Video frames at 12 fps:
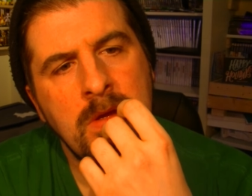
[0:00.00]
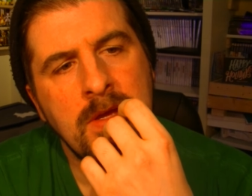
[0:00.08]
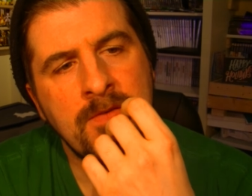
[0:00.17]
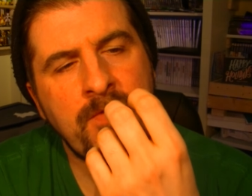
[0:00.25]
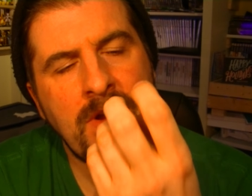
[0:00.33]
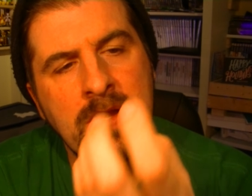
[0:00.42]

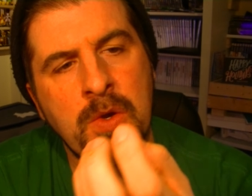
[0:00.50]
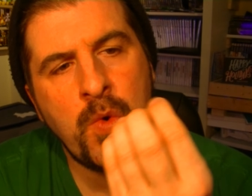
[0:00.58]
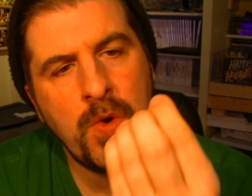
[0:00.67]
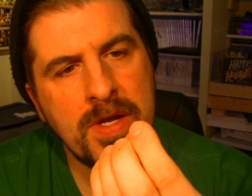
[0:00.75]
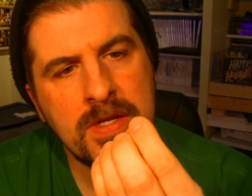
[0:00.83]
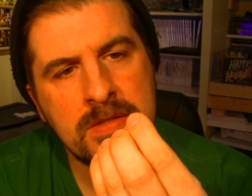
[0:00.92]
if I
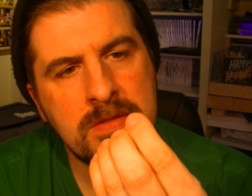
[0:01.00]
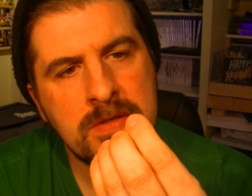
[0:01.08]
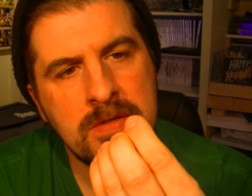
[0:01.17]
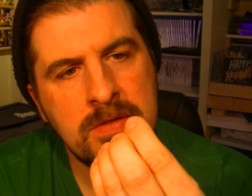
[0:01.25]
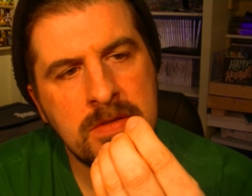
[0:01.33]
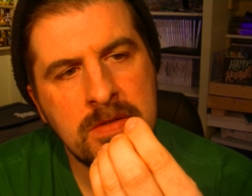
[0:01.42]
quit
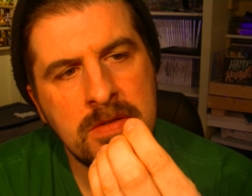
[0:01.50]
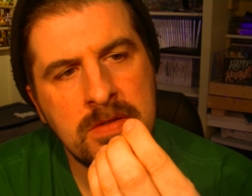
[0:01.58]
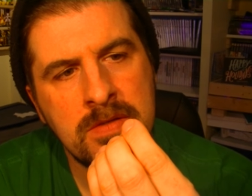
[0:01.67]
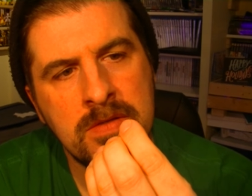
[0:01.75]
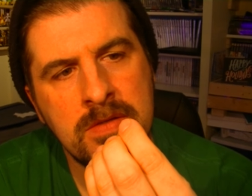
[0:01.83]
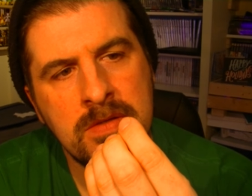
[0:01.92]

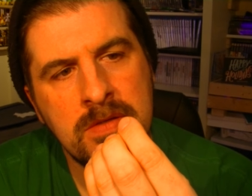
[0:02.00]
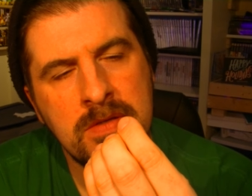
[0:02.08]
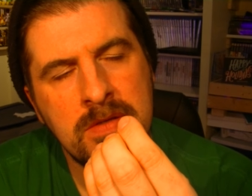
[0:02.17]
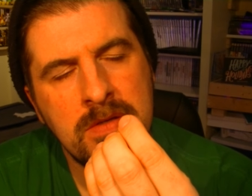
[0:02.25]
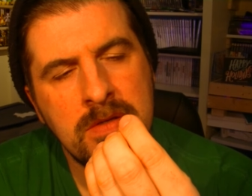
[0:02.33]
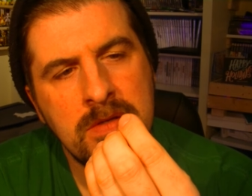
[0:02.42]

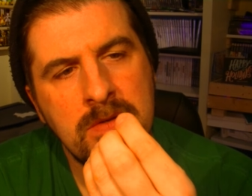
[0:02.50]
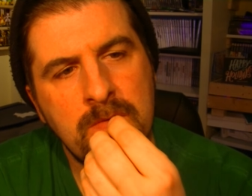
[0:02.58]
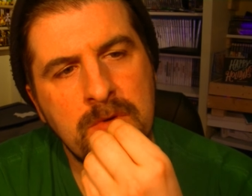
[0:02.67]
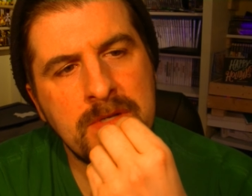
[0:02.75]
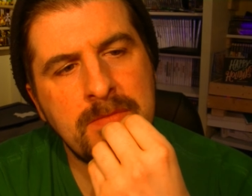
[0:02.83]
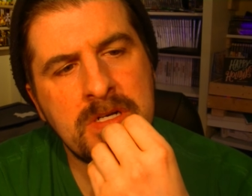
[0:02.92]

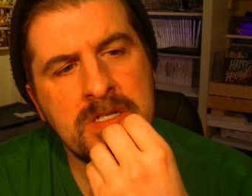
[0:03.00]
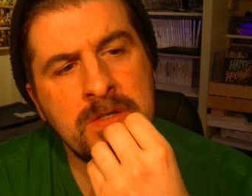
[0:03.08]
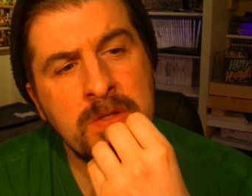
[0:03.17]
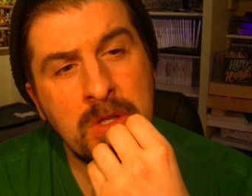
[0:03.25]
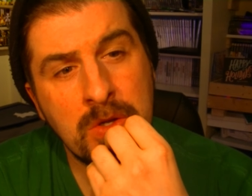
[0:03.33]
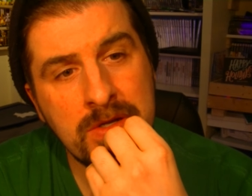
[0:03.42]
what am I going
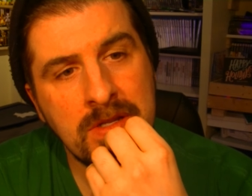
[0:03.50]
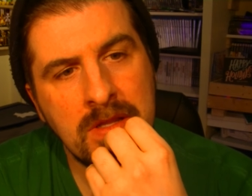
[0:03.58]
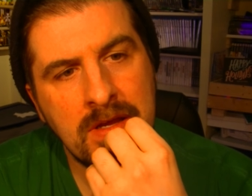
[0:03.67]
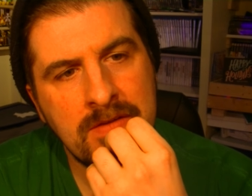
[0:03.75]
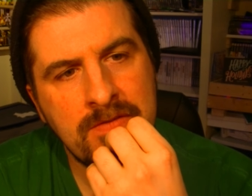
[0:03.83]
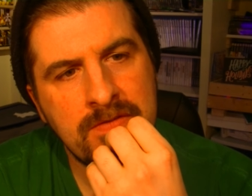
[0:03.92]
to learn in
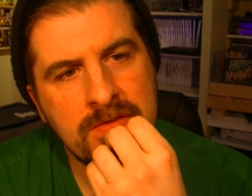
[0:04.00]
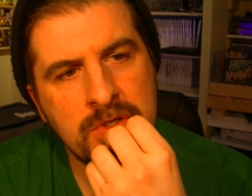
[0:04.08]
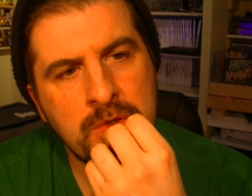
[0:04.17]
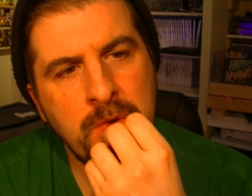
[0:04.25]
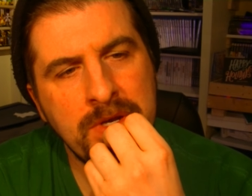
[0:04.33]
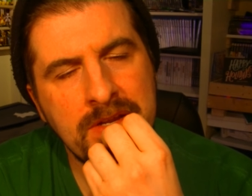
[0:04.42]
life to
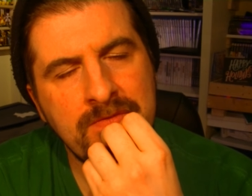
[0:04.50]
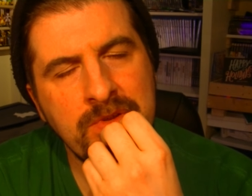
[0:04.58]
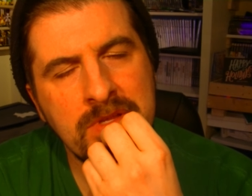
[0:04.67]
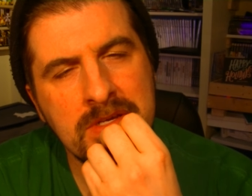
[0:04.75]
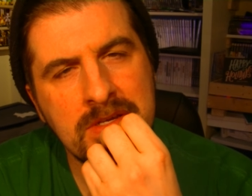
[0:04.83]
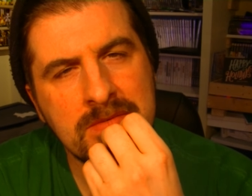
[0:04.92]
quit
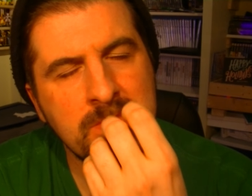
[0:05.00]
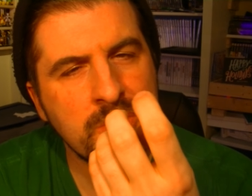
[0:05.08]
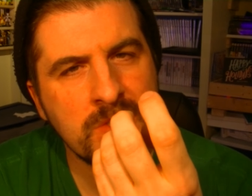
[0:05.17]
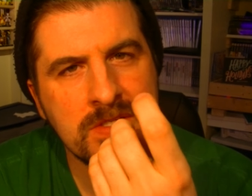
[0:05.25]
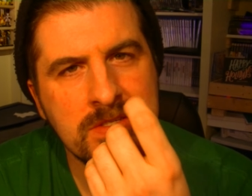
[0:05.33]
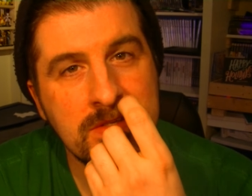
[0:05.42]
everything I'm
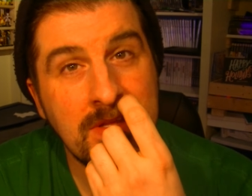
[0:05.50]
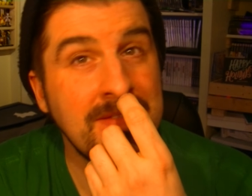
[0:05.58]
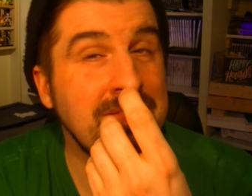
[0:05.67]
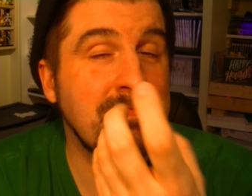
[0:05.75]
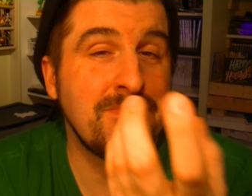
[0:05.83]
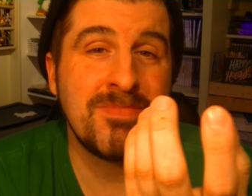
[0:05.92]
just I
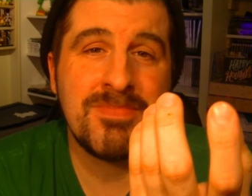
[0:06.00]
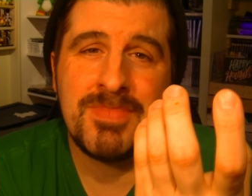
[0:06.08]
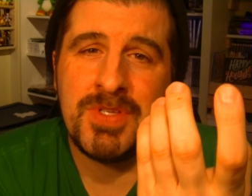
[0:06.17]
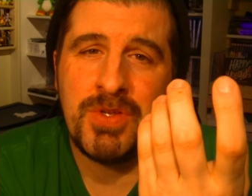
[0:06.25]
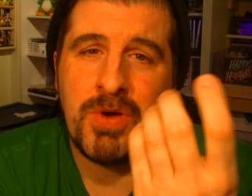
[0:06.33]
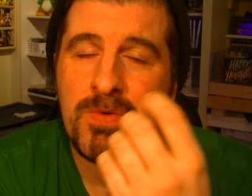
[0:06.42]

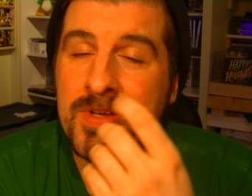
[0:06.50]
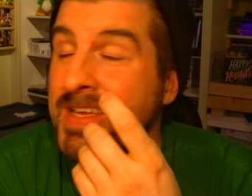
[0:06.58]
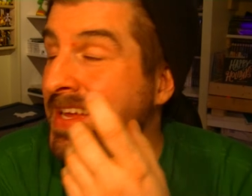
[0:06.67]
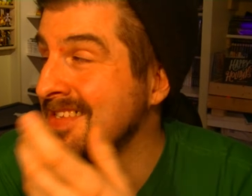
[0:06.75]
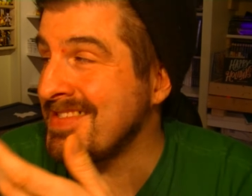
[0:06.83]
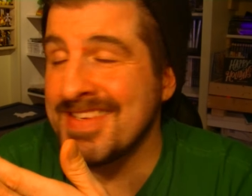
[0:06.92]
you know
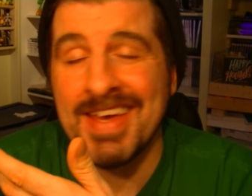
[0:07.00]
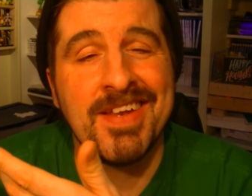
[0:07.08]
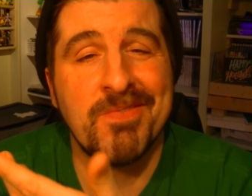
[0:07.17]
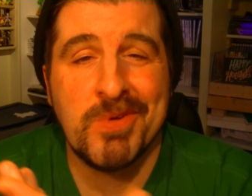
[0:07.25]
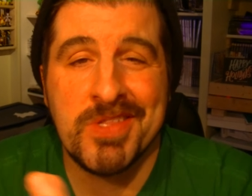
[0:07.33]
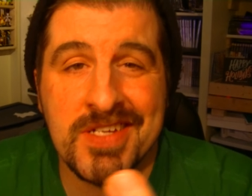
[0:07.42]
it's
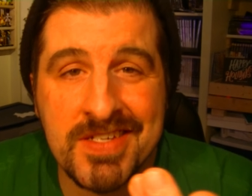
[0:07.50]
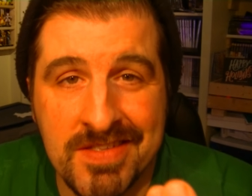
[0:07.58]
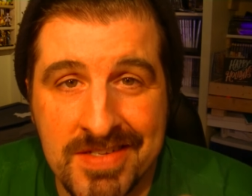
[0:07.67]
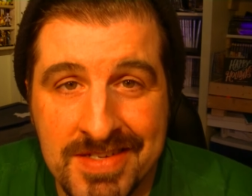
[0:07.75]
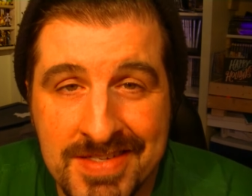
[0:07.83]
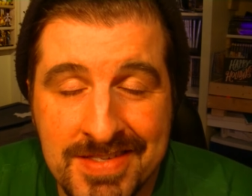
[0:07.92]
getting
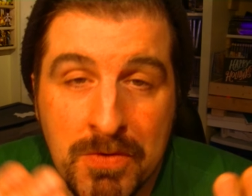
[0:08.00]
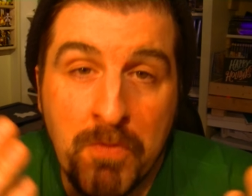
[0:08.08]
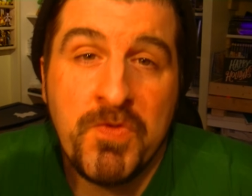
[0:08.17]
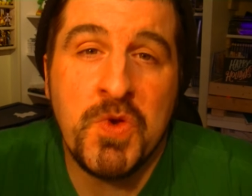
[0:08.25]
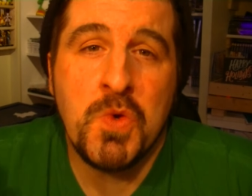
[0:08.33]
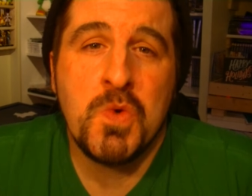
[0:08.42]
ridiculous the
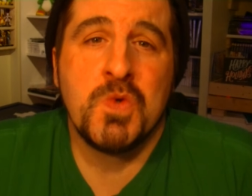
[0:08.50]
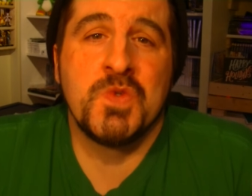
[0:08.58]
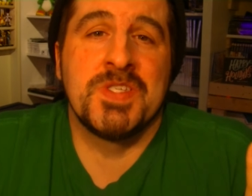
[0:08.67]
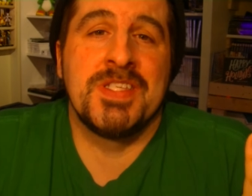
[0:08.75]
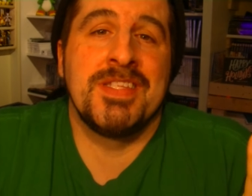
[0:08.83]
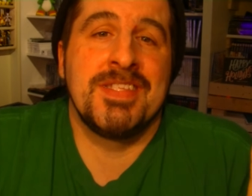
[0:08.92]

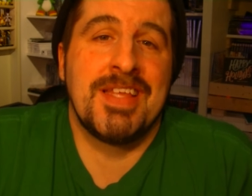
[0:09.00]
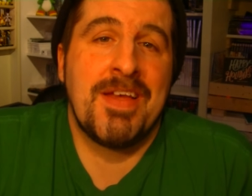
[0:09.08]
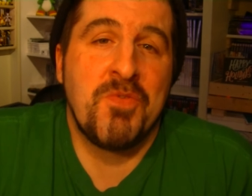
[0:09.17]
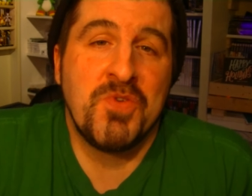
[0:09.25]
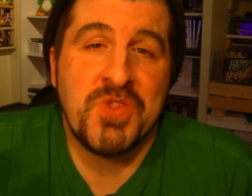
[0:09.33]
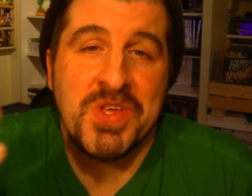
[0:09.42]
views and
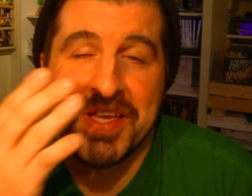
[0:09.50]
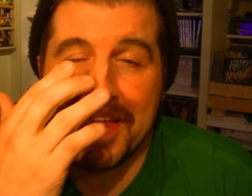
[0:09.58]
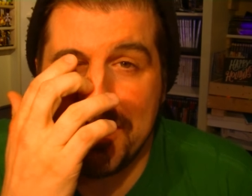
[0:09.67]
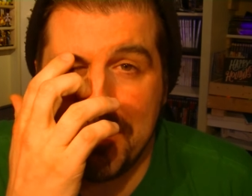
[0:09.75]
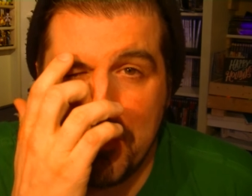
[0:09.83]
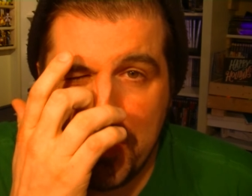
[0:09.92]
everything
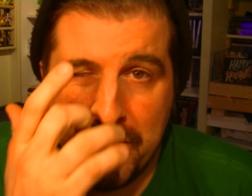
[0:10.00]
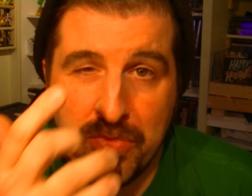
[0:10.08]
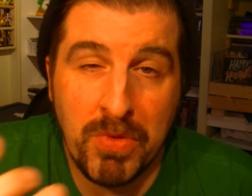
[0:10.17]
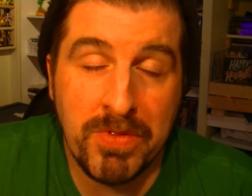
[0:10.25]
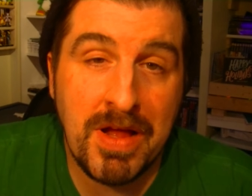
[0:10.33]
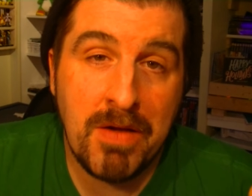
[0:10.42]
and
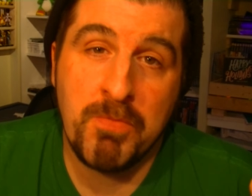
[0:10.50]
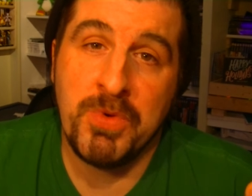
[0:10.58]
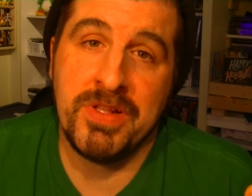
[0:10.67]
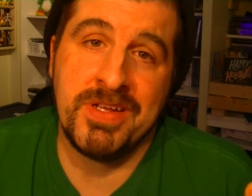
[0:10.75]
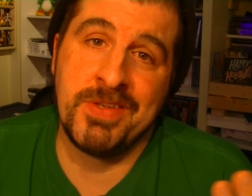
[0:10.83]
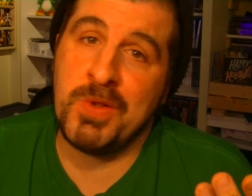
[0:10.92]
people not
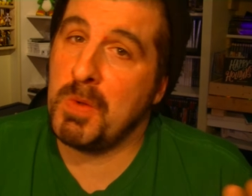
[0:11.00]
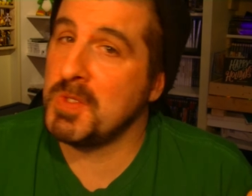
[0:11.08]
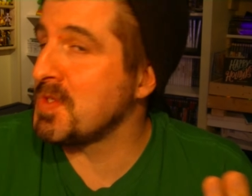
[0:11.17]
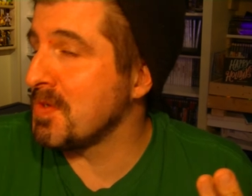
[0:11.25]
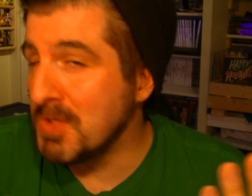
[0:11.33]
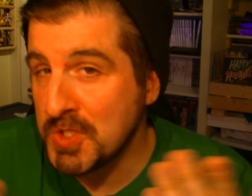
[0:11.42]
really
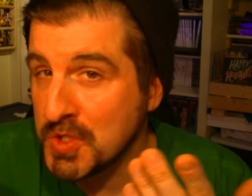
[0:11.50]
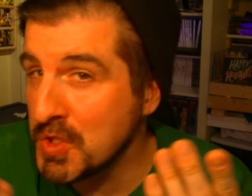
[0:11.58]
noticing what you